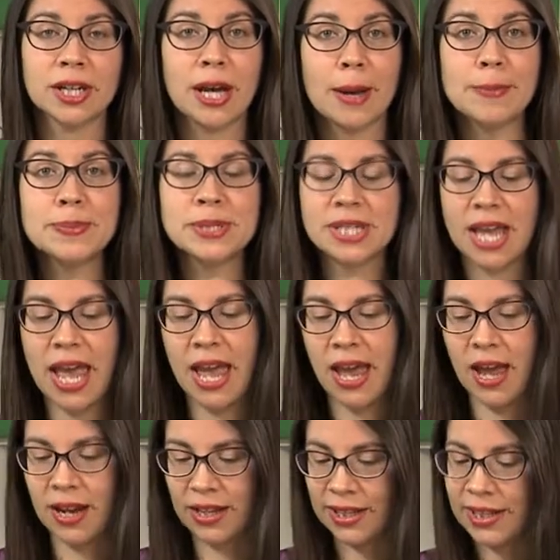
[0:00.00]
cups
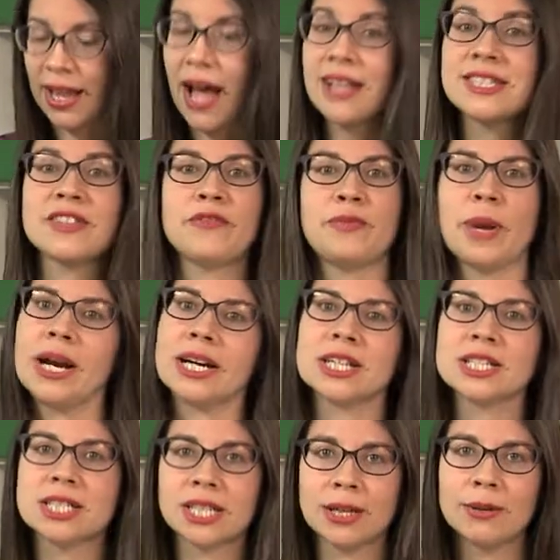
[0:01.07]
and lots of
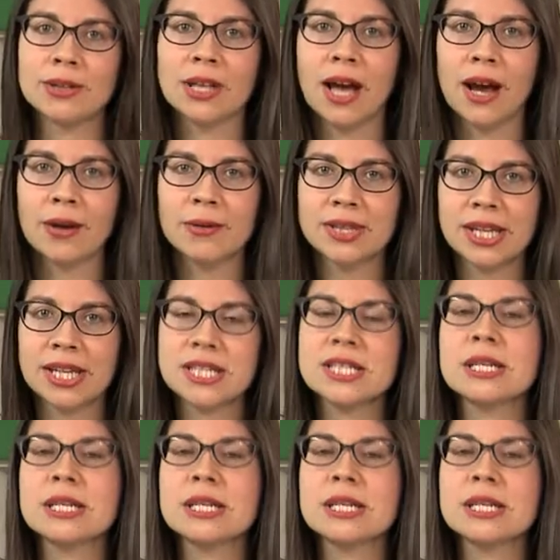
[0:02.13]
bears to go along with it.